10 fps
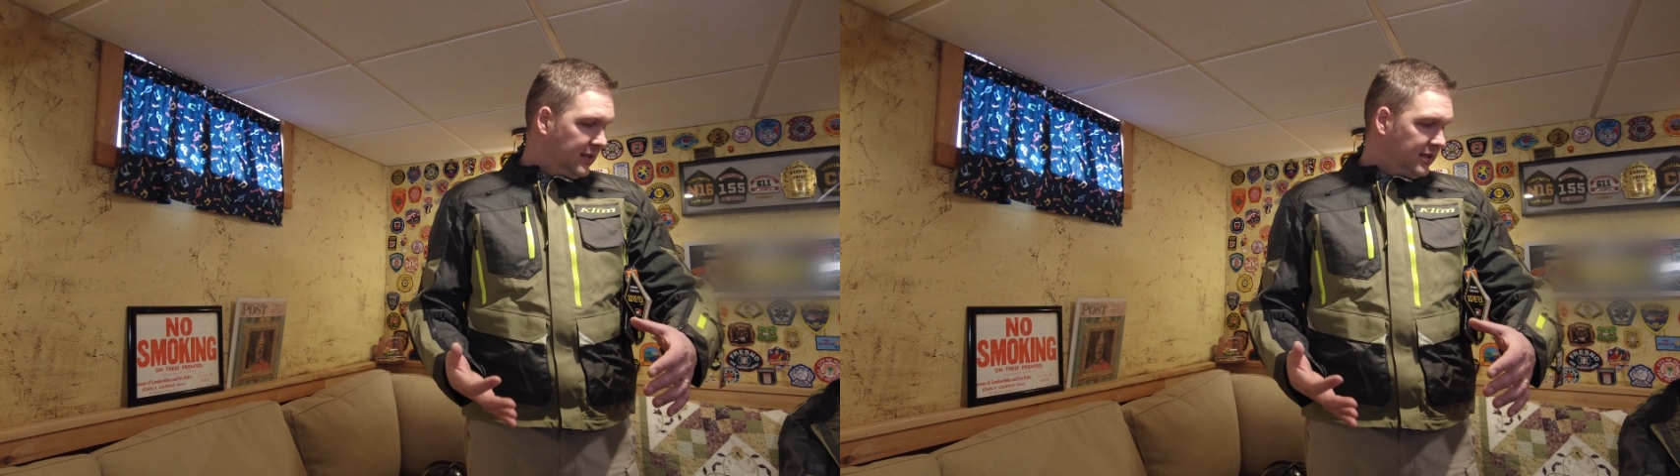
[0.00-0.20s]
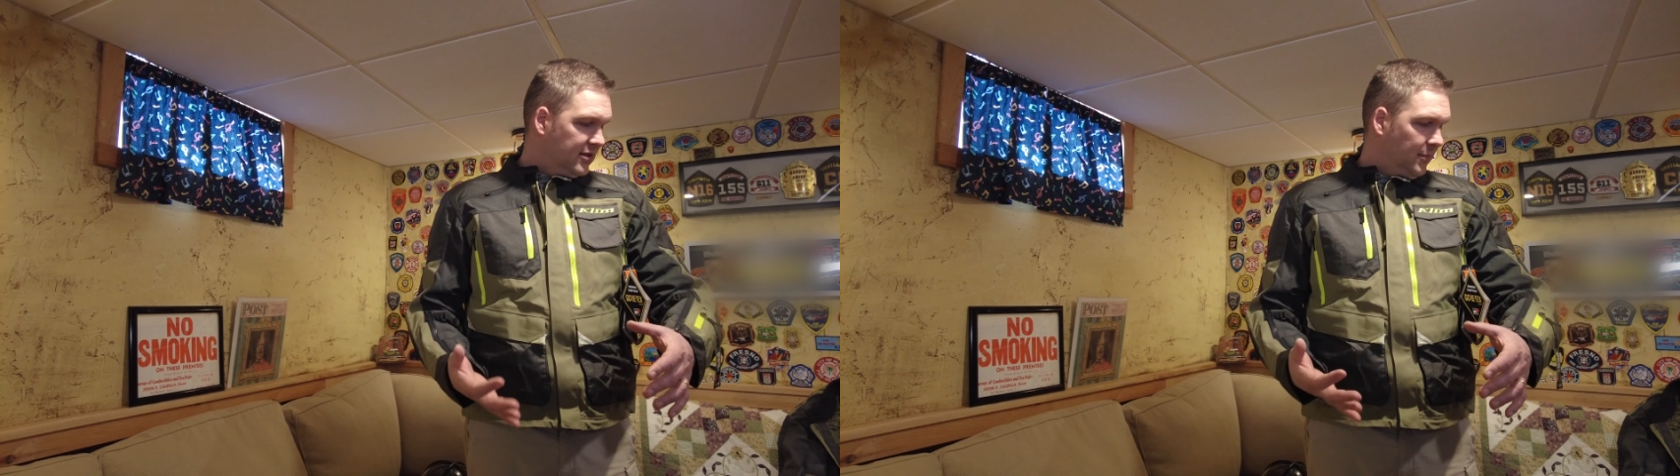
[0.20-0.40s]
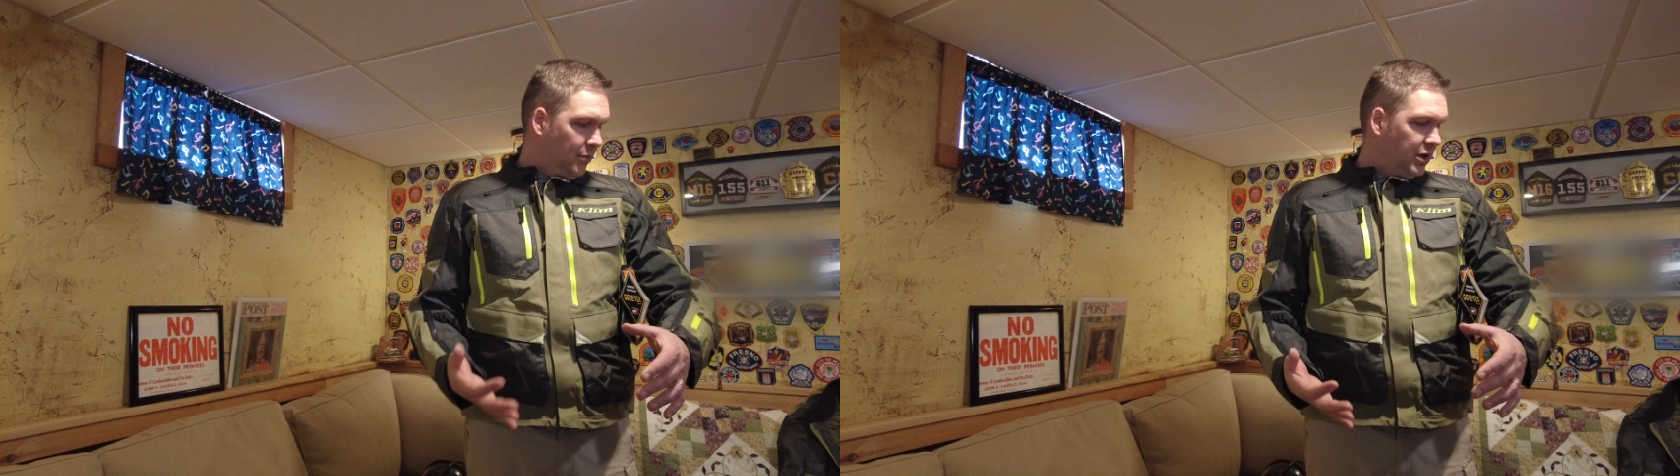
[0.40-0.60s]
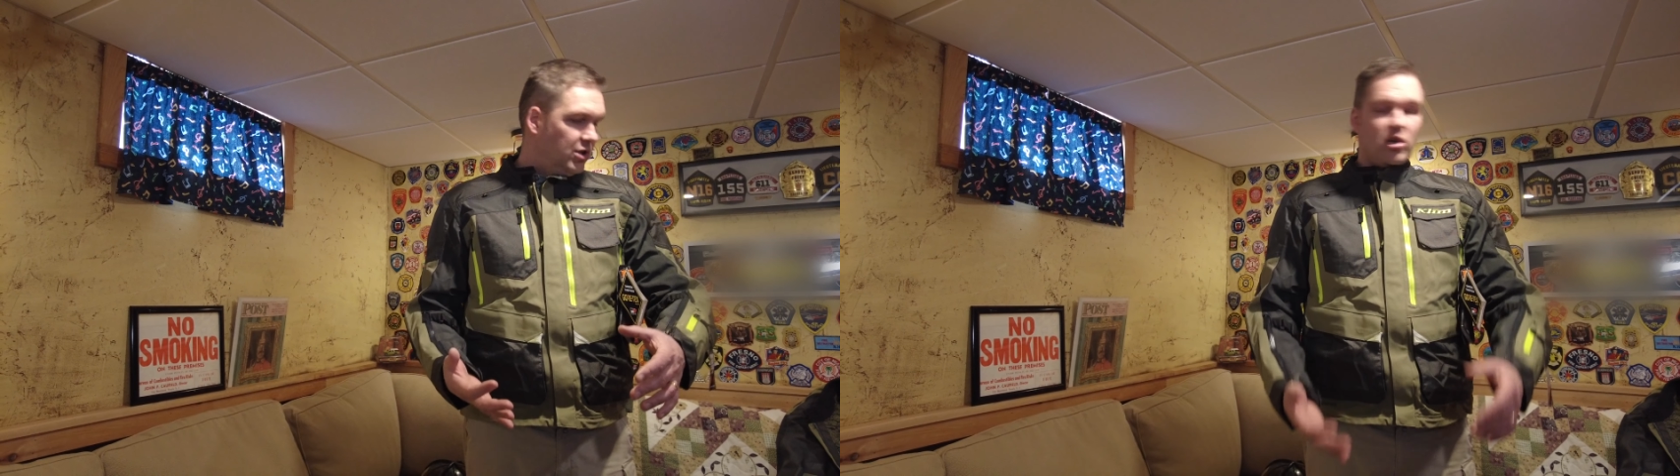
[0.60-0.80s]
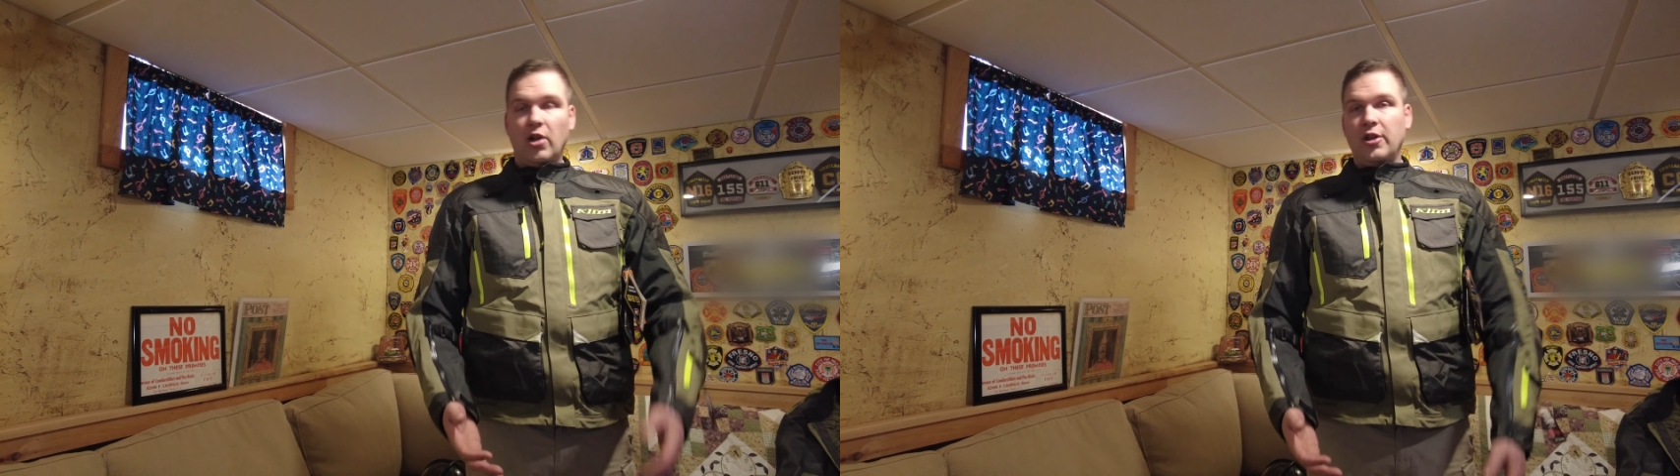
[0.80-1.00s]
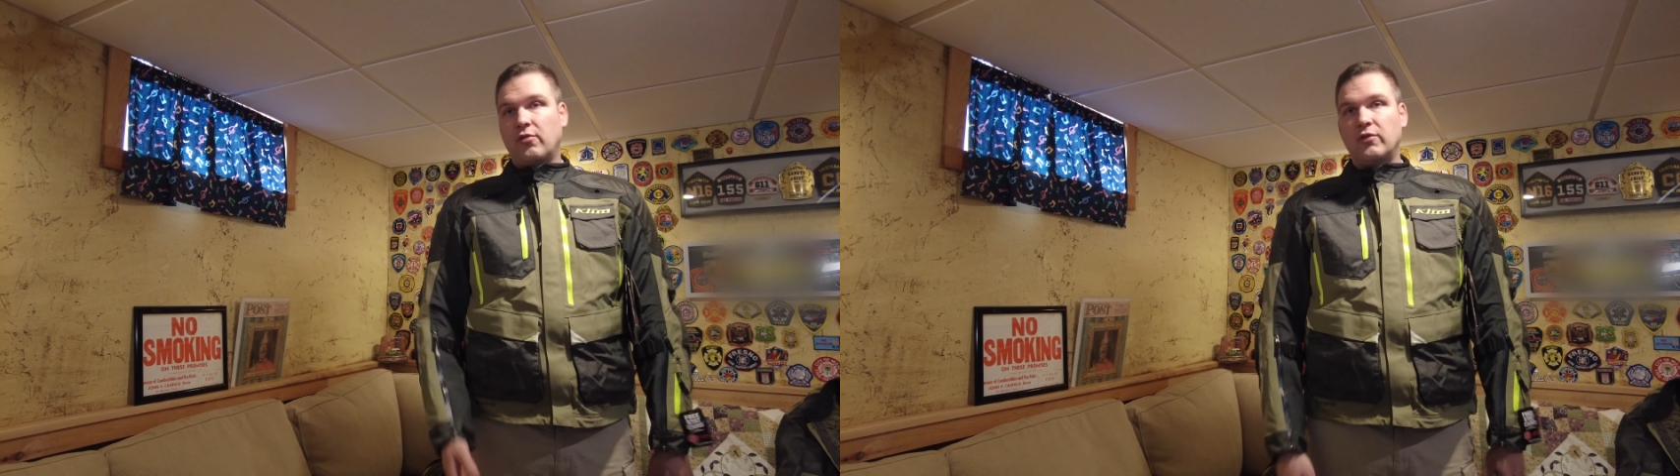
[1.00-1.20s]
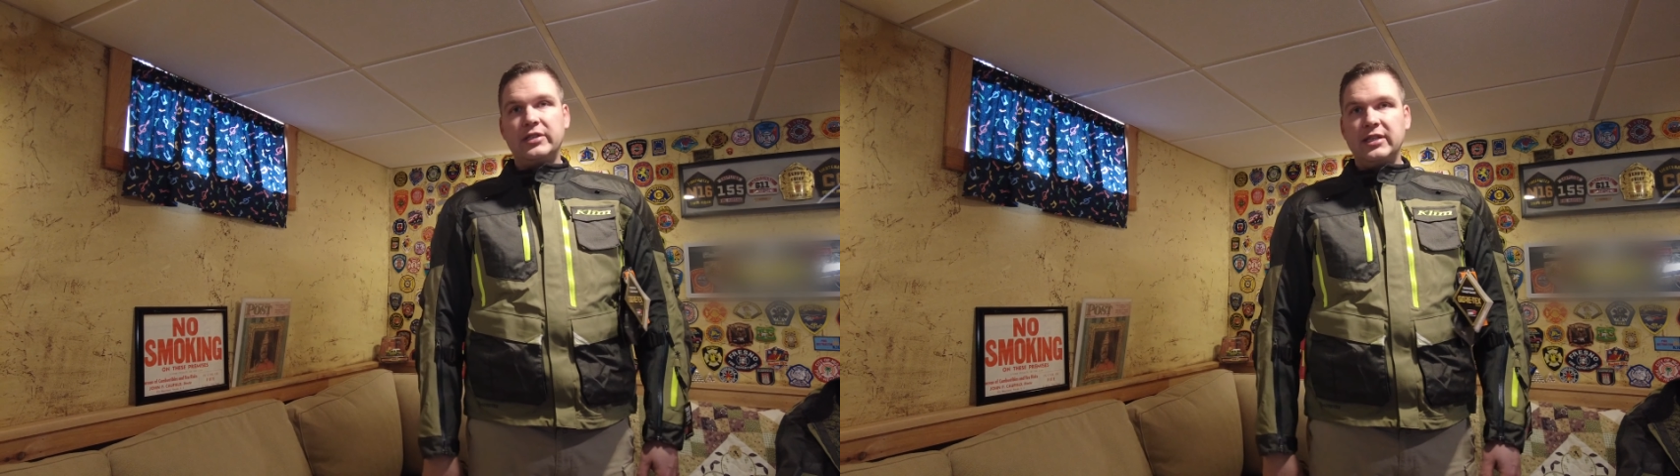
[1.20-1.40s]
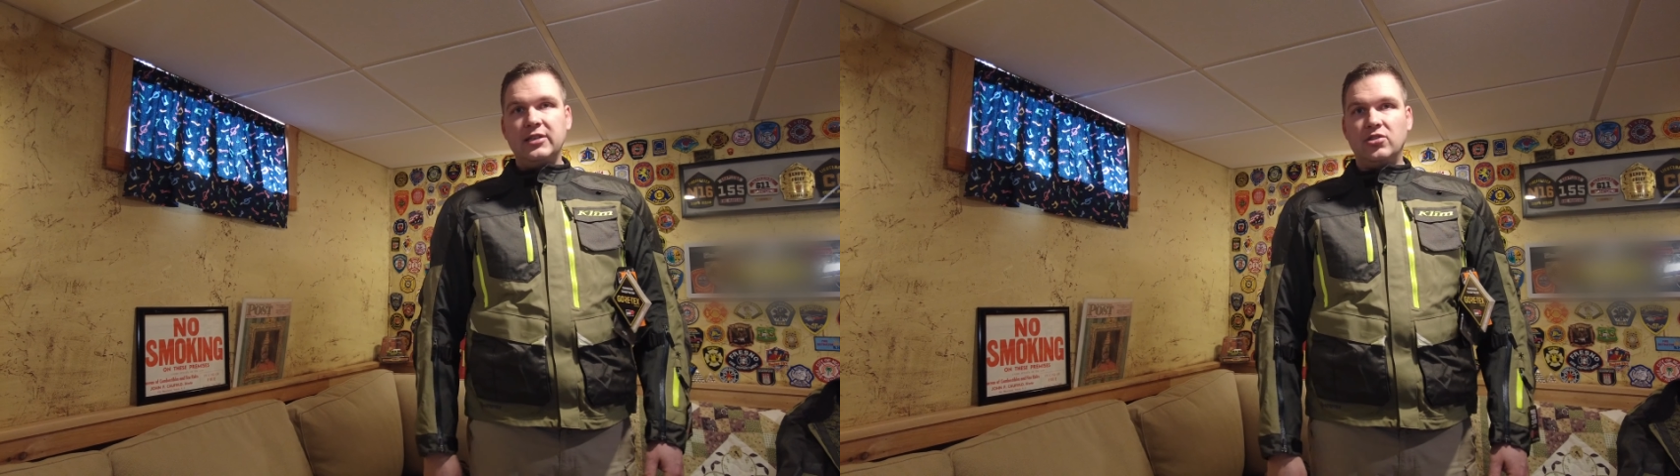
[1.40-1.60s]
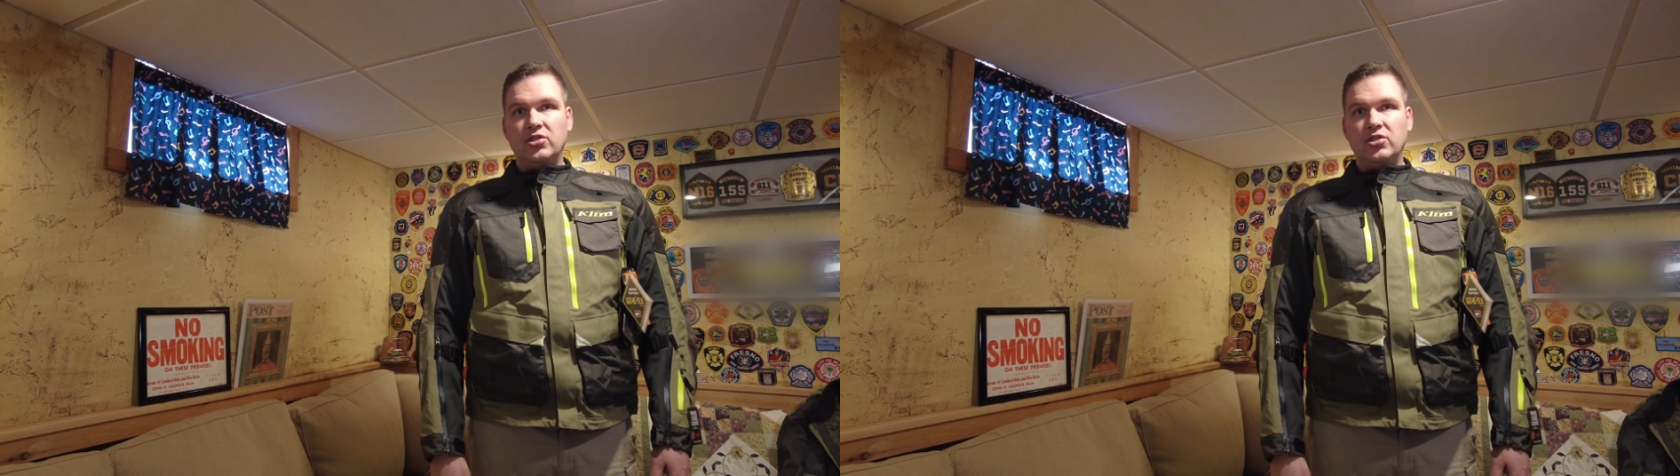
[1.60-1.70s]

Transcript: this is a pretty solid three season